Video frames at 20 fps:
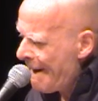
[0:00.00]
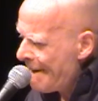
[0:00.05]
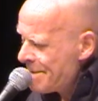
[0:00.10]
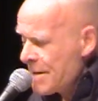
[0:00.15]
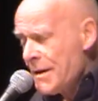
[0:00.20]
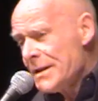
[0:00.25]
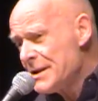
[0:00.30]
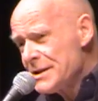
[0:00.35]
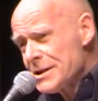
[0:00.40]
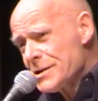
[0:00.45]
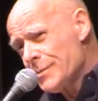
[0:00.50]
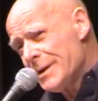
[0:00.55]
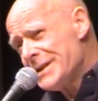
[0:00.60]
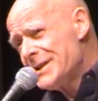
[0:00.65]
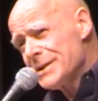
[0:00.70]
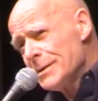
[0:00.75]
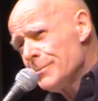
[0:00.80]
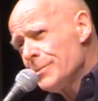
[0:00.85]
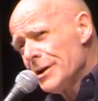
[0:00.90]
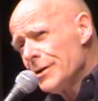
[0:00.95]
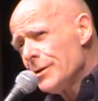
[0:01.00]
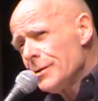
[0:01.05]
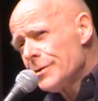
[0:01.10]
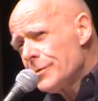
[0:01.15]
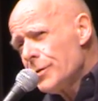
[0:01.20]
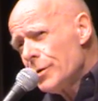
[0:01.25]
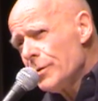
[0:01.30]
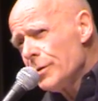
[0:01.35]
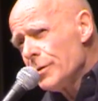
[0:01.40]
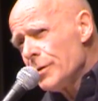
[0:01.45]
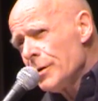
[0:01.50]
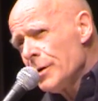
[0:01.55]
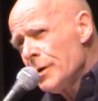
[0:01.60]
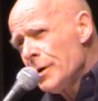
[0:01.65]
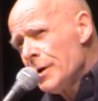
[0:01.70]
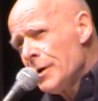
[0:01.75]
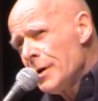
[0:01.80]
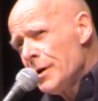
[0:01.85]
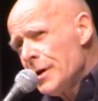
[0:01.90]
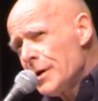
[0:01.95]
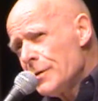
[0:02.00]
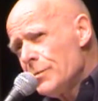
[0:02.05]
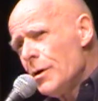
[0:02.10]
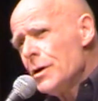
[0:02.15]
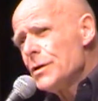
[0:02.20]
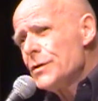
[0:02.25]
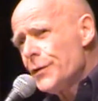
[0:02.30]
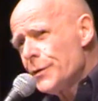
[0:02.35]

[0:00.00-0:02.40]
Now, this is quite simply untrue. It was